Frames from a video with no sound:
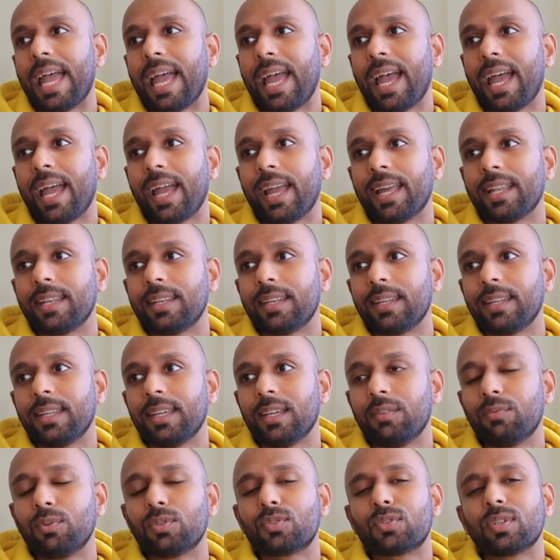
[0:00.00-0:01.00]
And
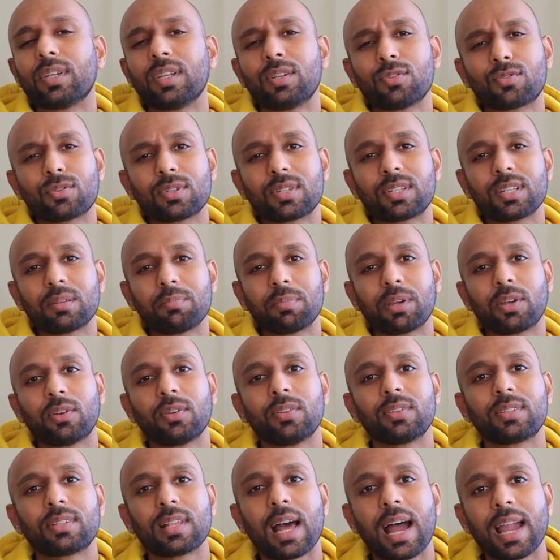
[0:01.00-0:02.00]
it was interesting
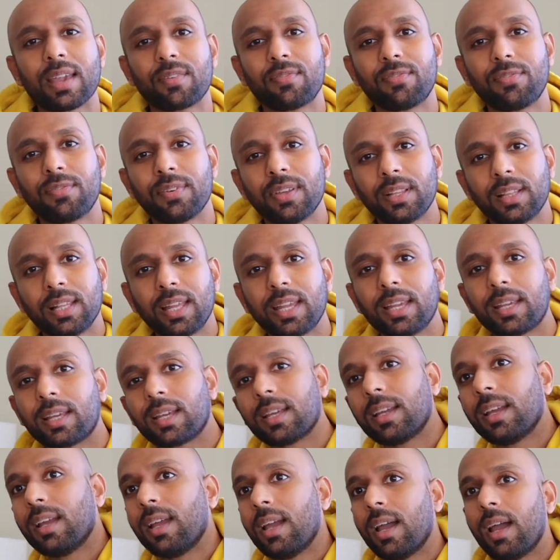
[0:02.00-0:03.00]
because I feel
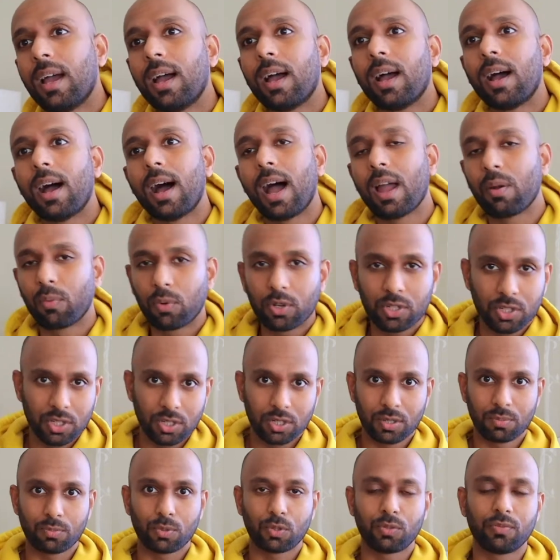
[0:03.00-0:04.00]
like I watched
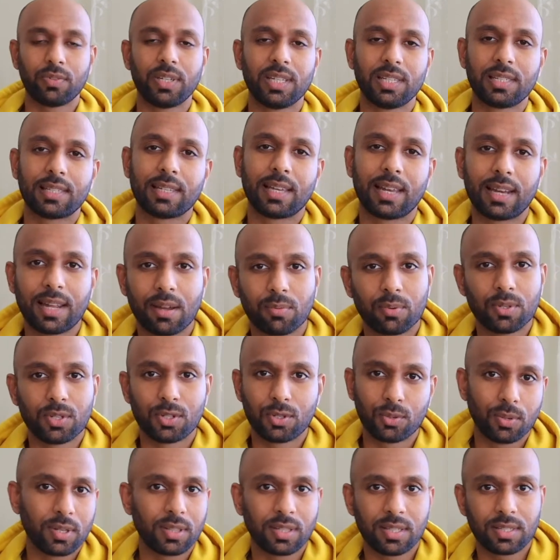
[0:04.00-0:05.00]
his movies and I was
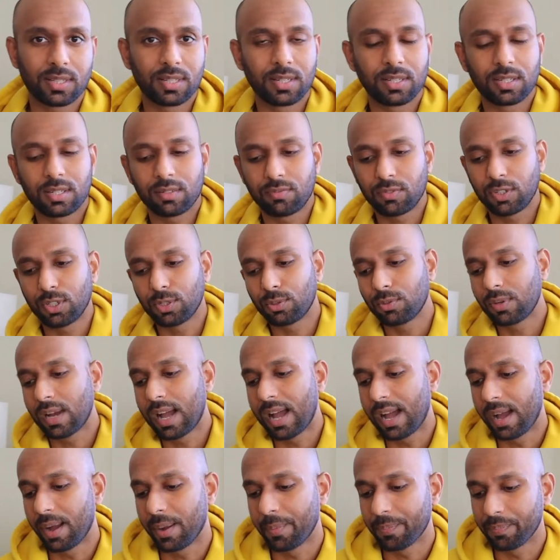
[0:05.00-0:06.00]
doing this interview,
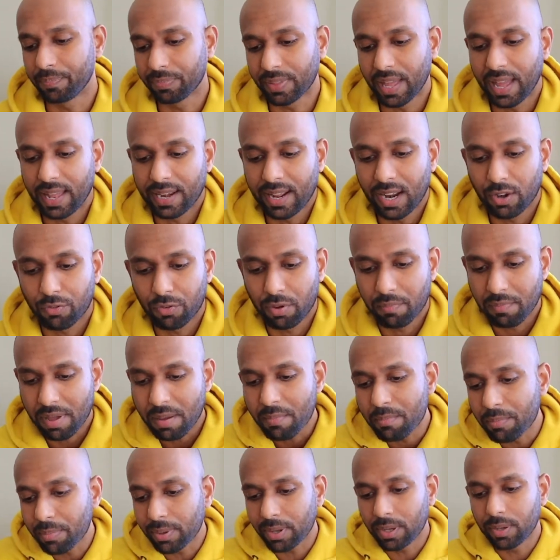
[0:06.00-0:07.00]
and I
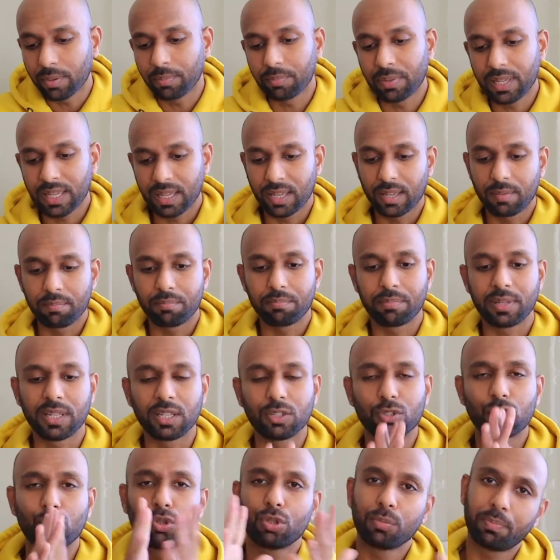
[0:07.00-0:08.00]
remember him
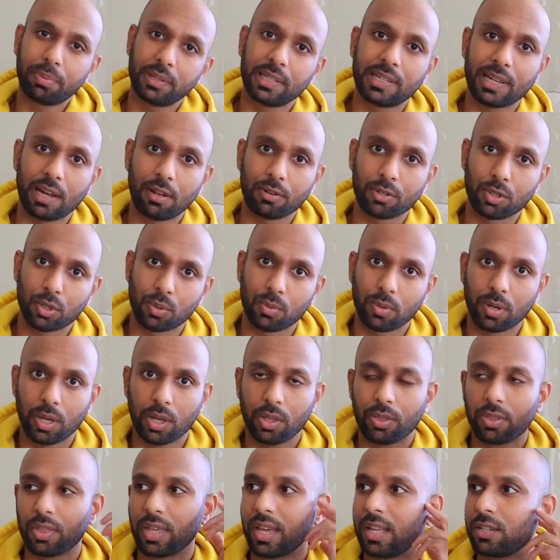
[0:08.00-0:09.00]
being super down to earth
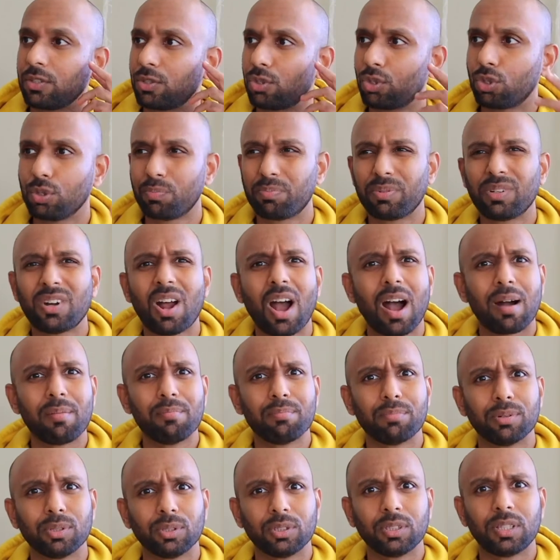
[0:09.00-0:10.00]
and super
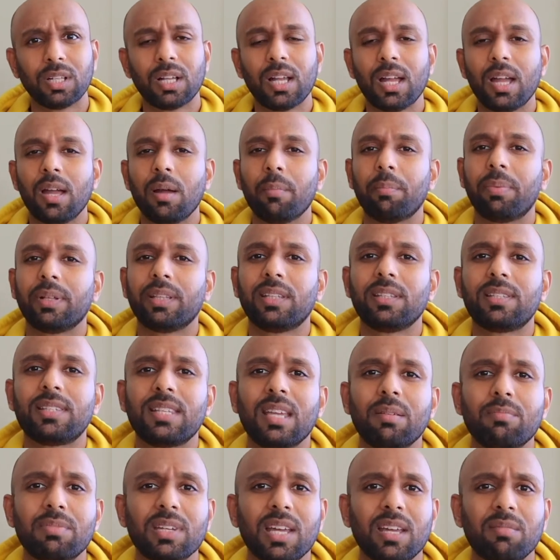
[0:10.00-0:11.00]
humble, but at the
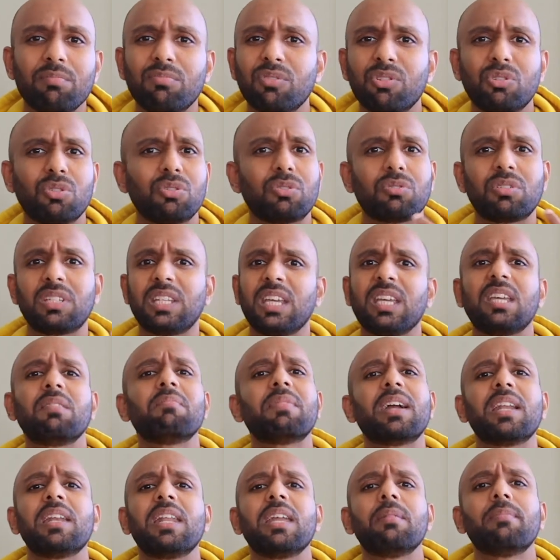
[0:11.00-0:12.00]
same time taking
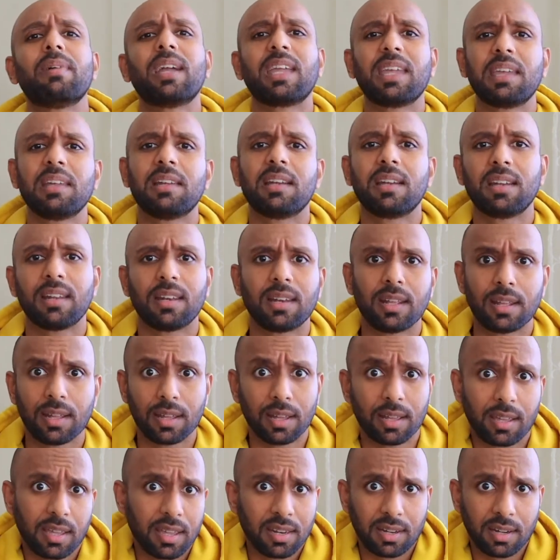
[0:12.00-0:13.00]
my name again and
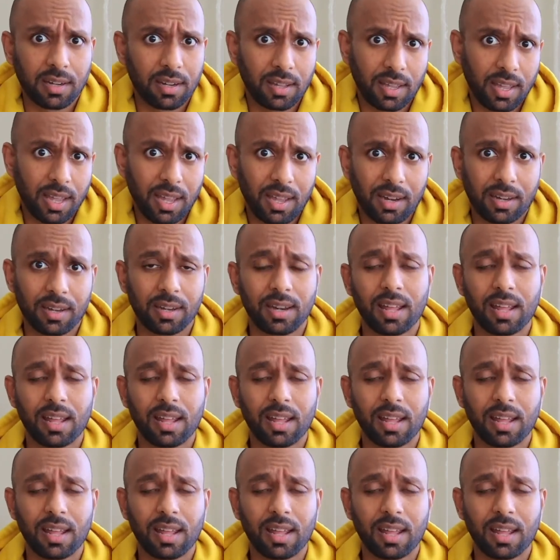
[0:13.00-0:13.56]
again and again.